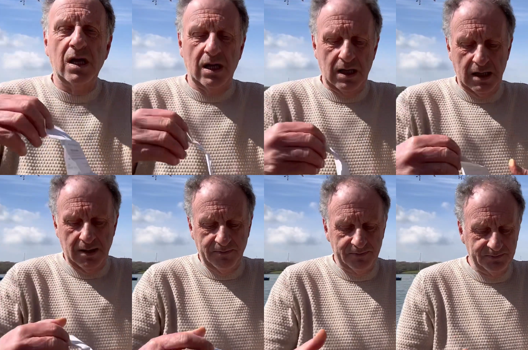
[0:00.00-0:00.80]

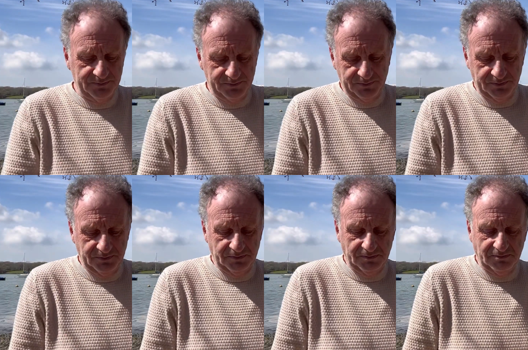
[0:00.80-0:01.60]
um,
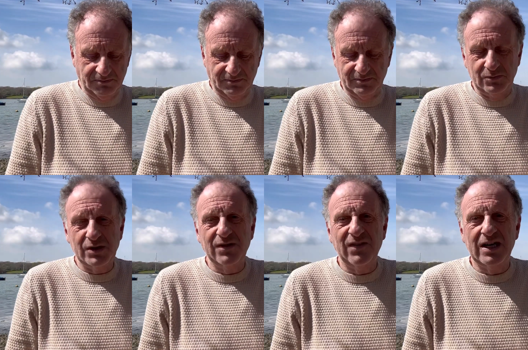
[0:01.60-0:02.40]

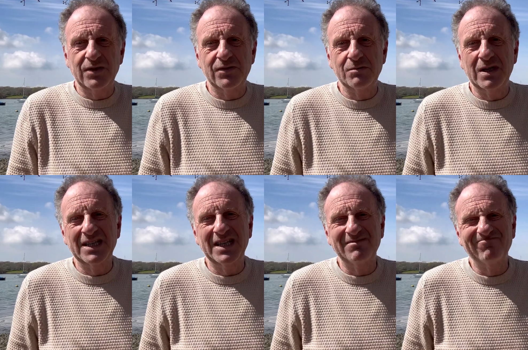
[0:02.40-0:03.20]
was it value for
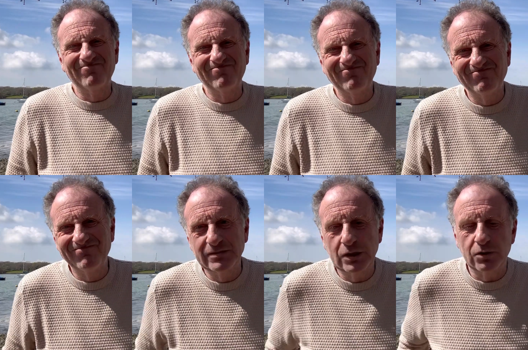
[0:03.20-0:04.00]
money
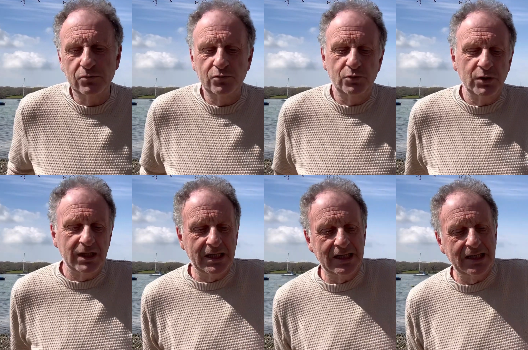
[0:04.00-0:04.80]
not
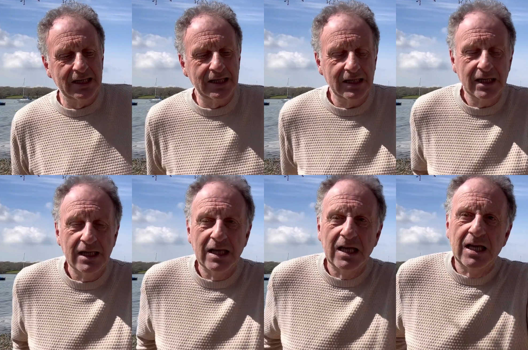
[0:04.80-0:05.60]
really
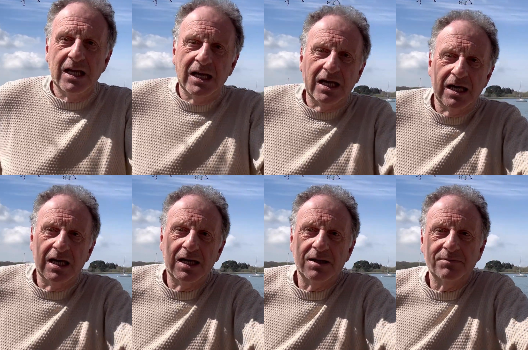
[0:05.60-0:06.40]

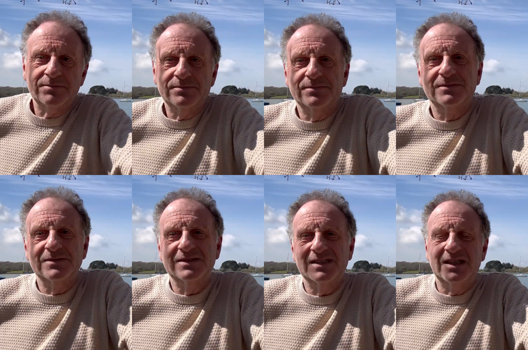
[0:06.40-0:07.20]
um,
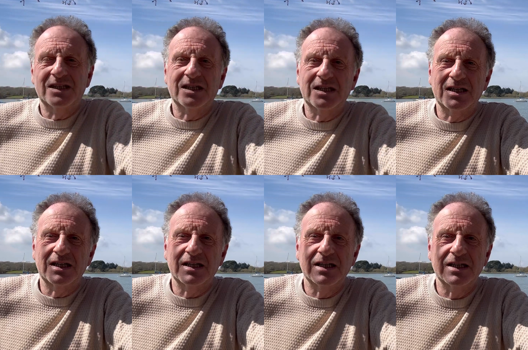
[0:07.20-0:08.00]

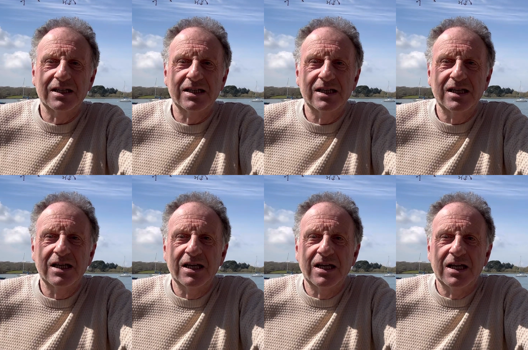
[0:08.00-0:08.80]
i
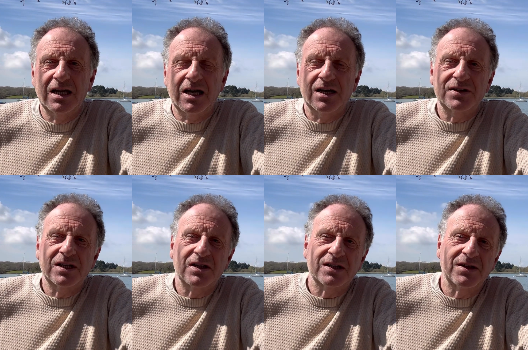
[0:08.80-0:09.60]
think
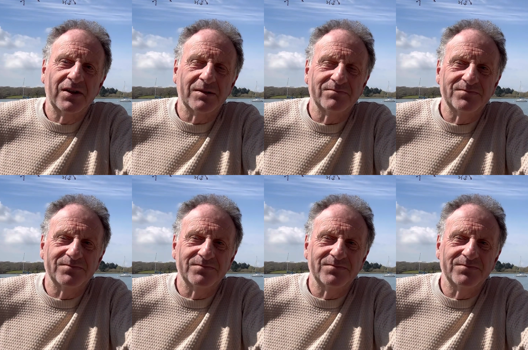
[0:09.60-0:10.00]
i'd give it